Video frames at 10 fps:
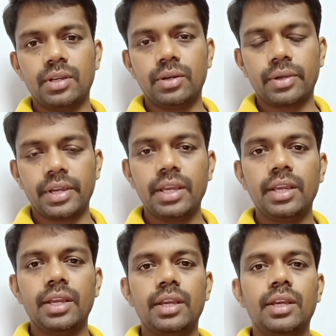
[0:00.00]
Okay,
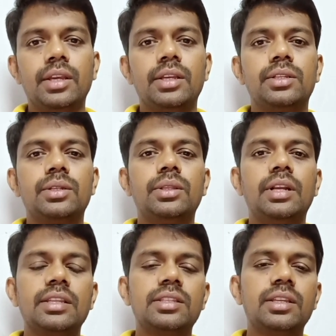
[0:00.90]
so the
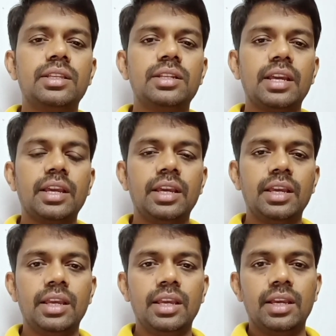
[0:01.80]
next thing is like
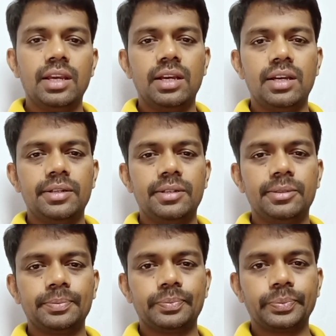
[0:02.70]
a
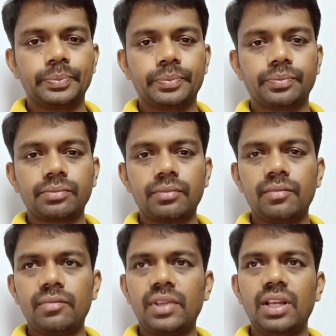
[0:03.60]
um,
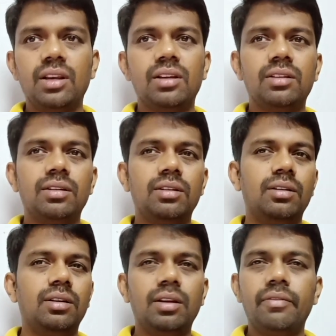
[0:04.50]

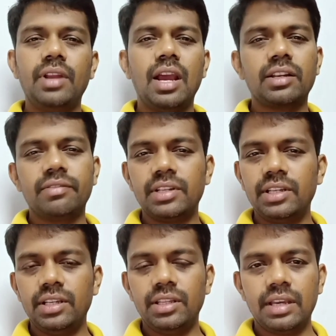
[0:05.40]
uh, every
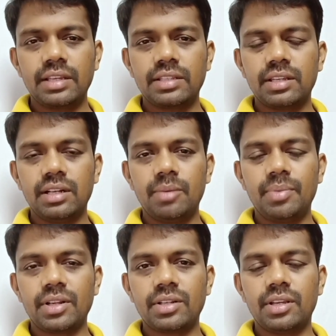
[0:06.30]
activity in the Excel
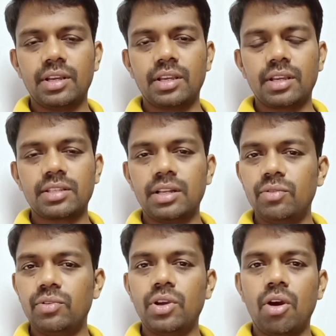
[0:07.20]
application, Excel
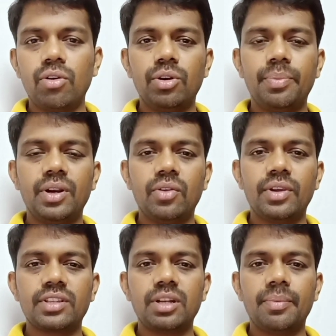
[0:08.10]
you have to depend on the
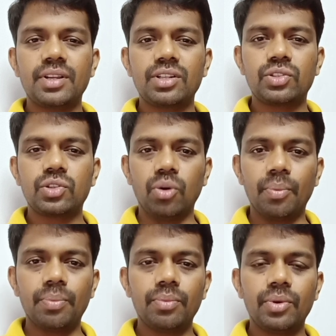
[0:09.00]
Excel application
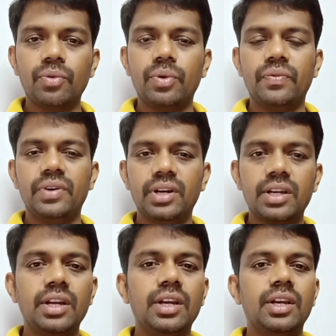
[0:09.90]
scope. It won't
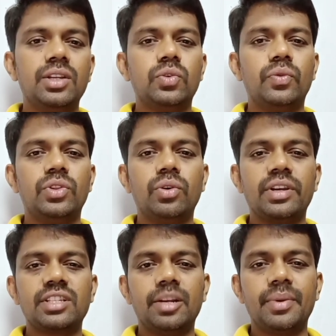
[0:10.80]
work so without
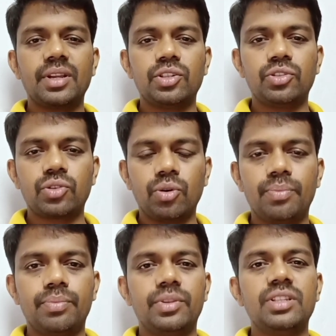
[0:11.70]
Excel application scope.
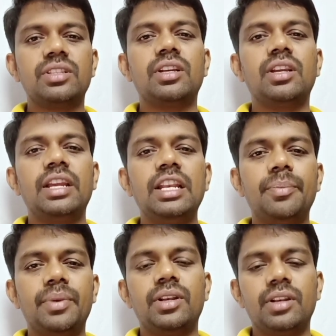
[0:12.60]
This is a
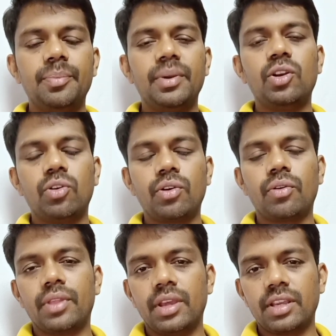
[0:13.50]
independent dependent
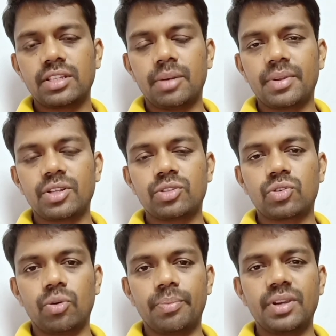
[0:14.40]
on the Excel application
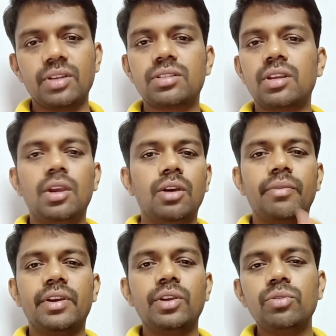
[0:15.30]
scope, because
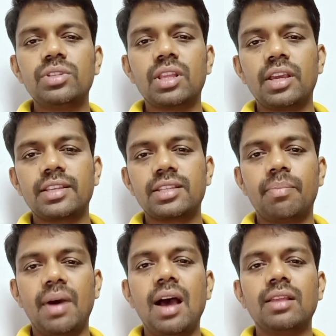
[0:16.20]
we're using the Excel
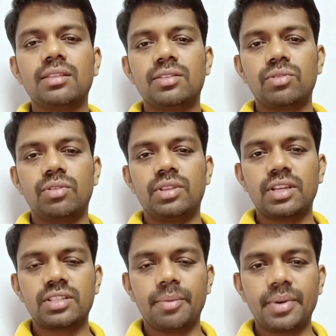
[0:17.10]
path, so in the
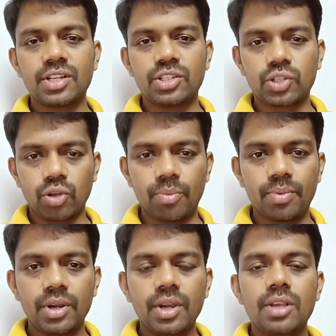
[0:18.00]
Excel application
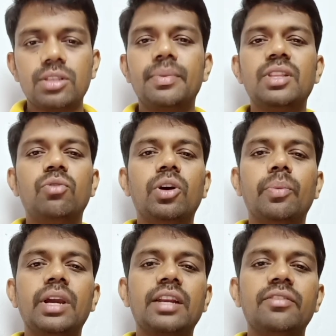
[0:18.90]
scope. So but the
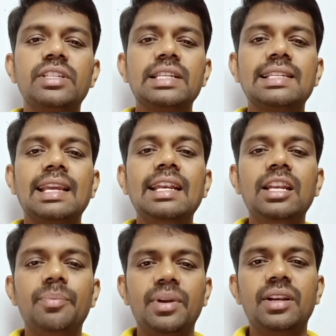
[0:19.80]
workbook activities is
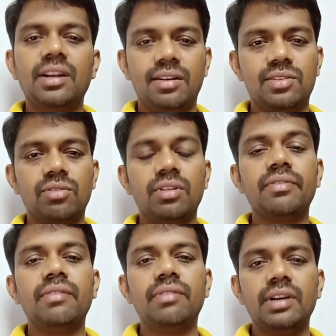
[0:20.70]
independent, so
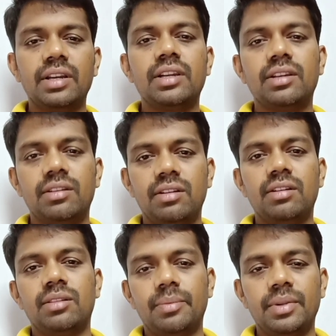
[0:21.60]
it will work,
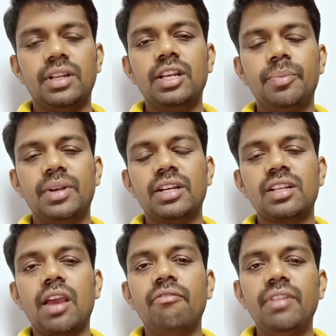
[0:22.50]
uh, that means
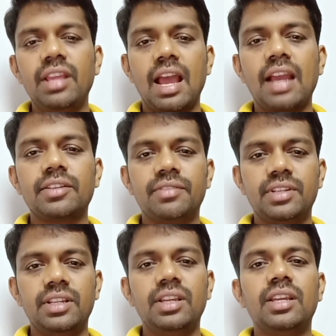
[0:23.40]
independent. Every
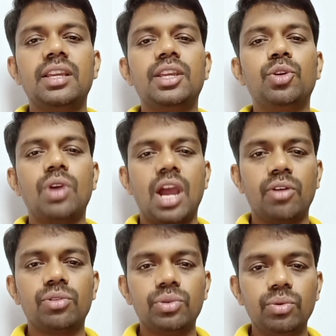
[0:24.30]
activity you
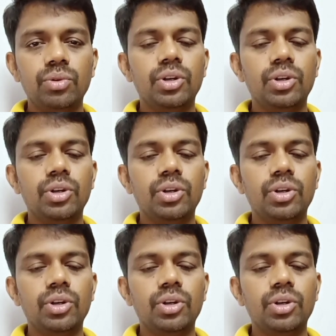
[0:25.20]
have to